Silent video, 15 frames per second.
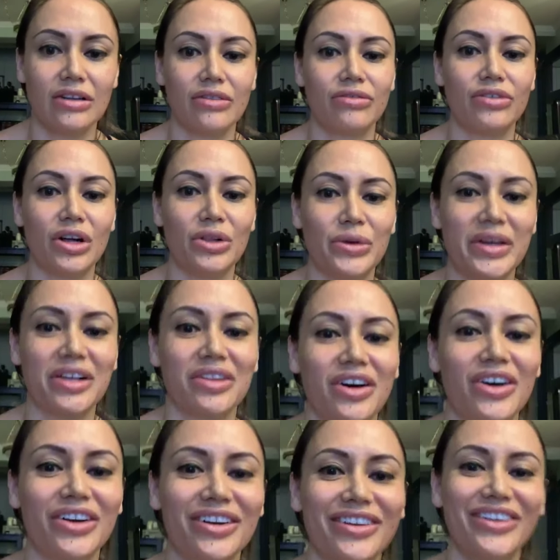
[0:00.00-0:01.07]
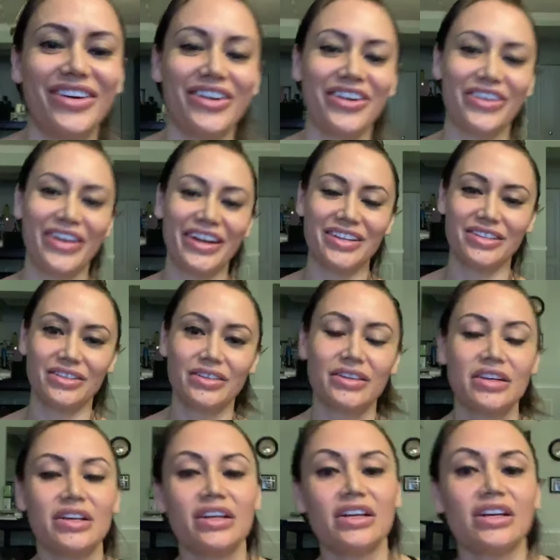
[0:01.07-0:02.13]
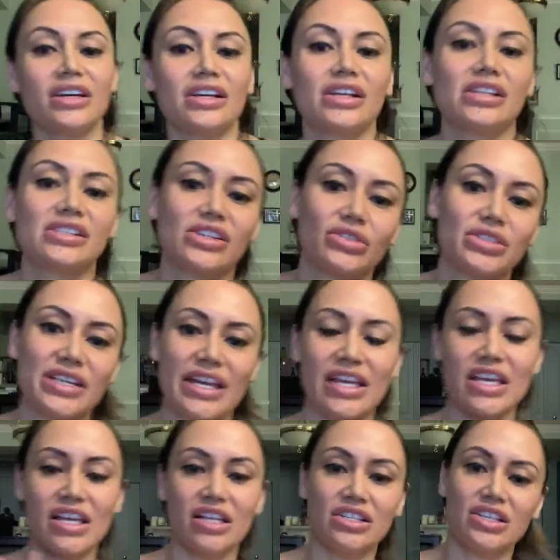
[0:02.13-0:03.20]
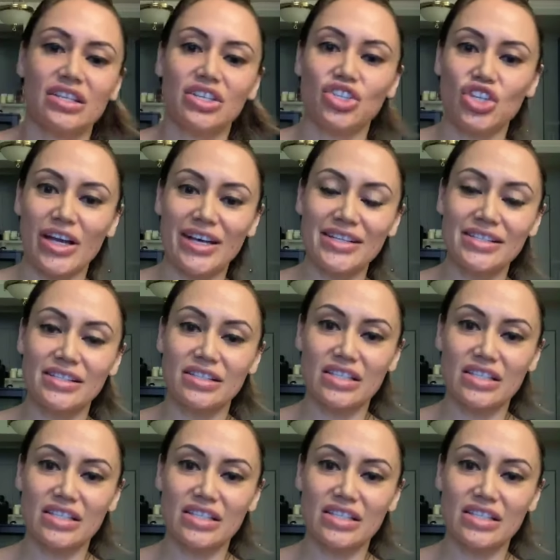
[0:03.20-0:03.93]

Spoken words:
Following along? All right. So taking into the chest,